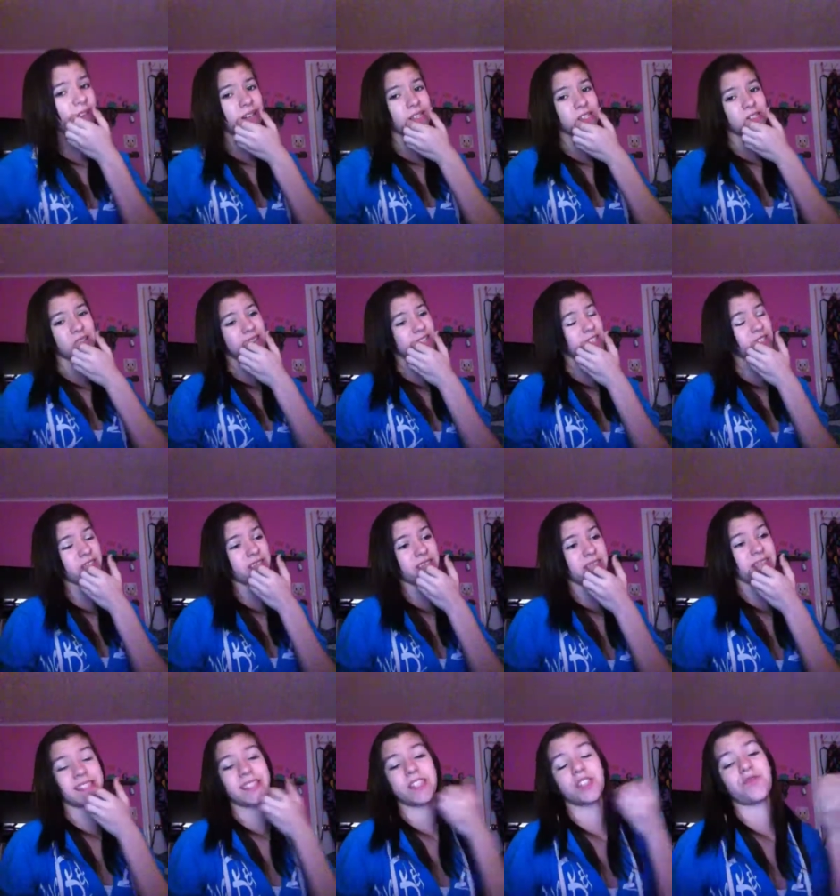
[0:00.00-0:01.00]
So as you see,
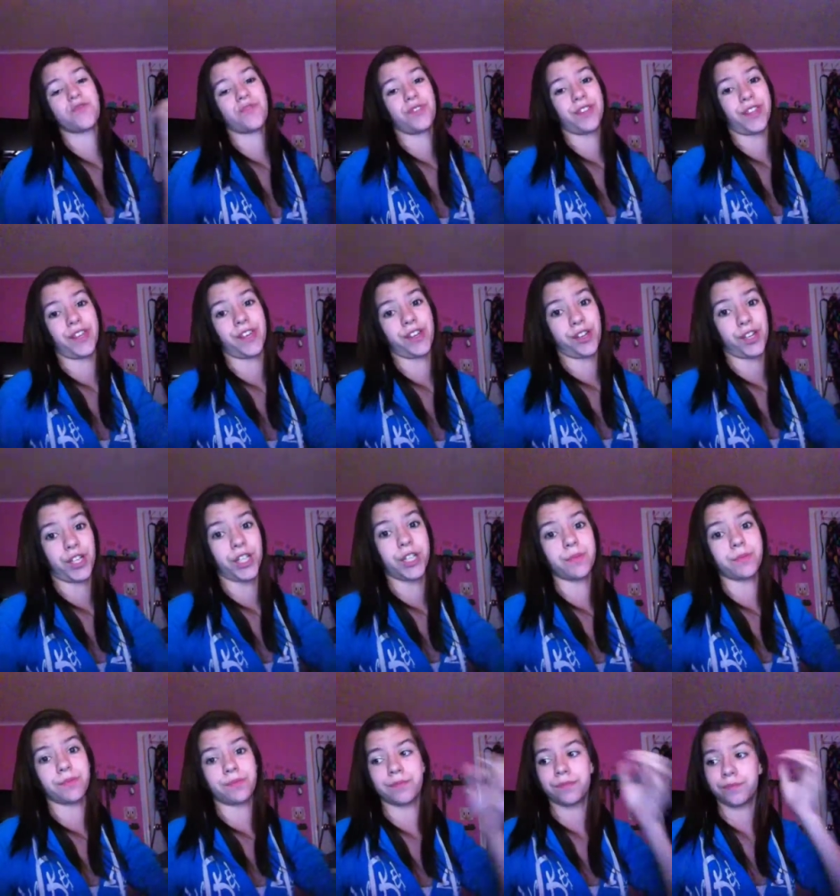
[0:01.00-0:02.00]
that sounds really
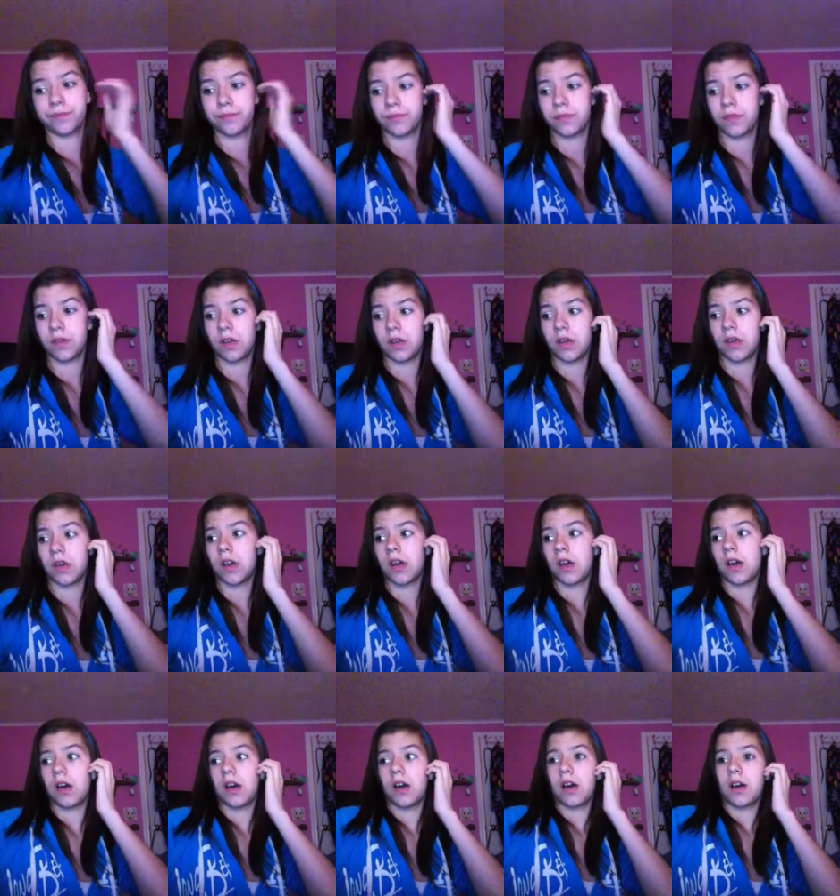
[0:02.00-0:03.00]
good.
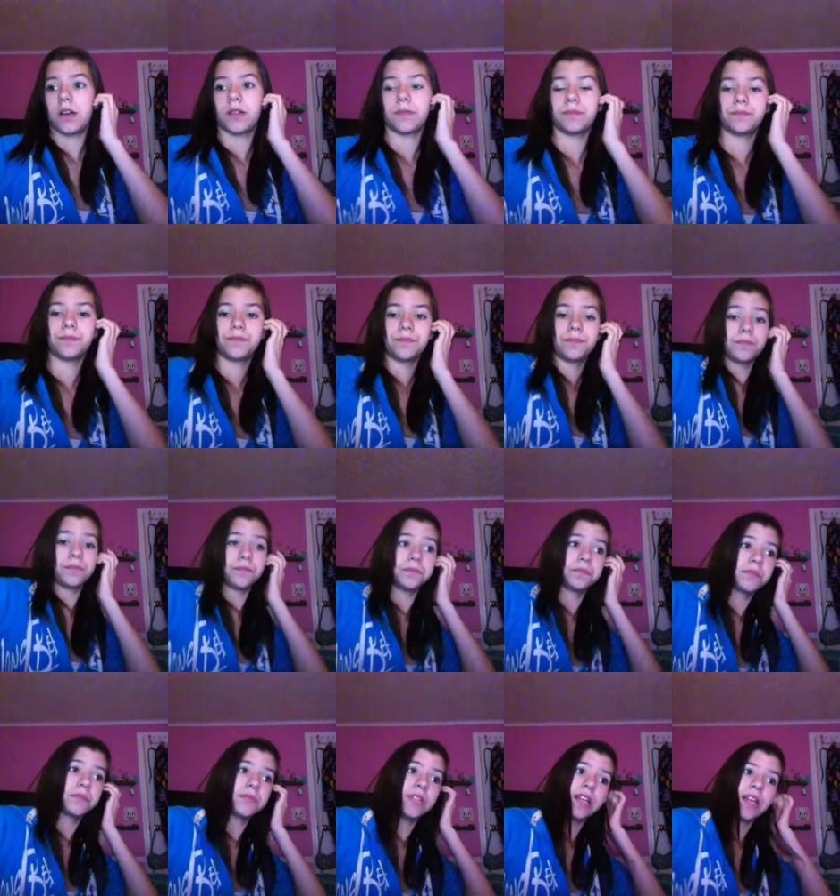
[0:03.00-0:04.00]

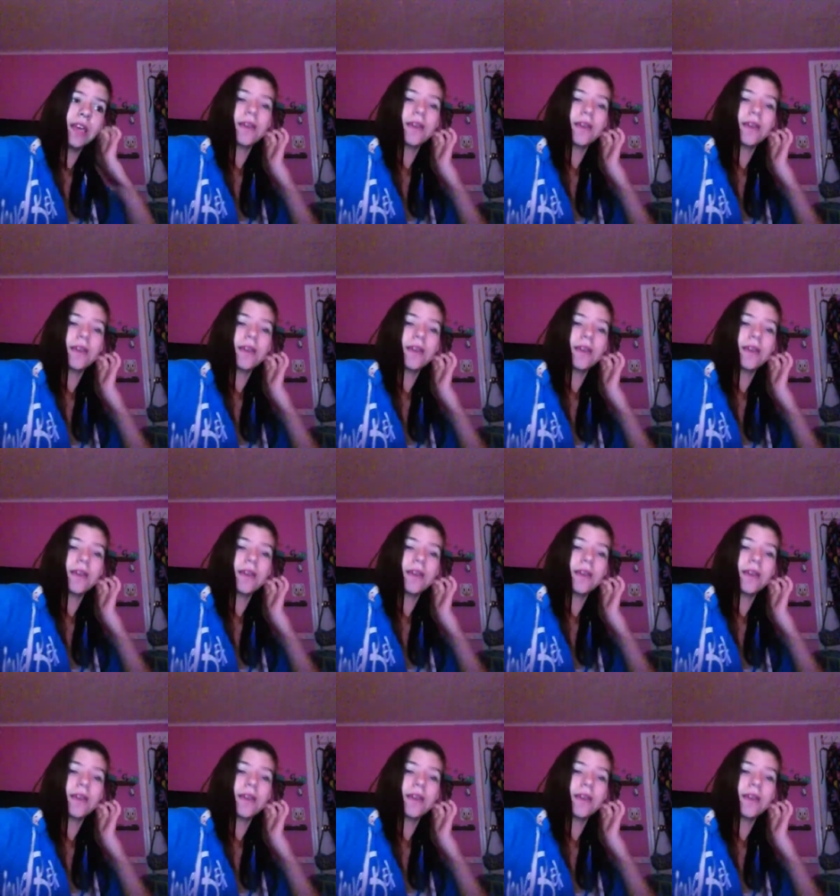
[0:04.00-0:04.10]
Then I